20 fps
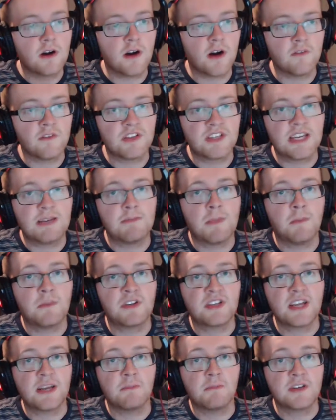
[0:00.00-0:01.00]
of the team
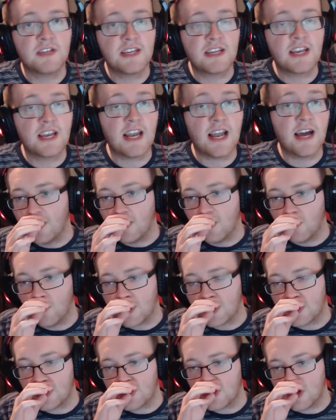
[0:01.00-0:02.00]
members in particular,
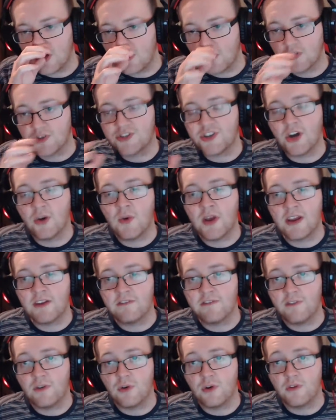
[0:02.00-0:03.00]
which also
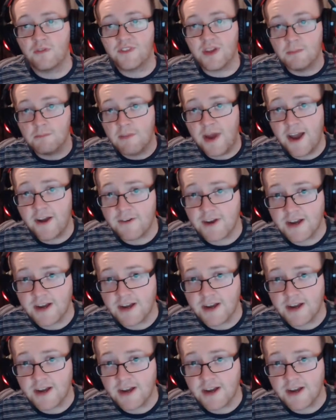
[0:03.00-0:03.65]
involved Mary.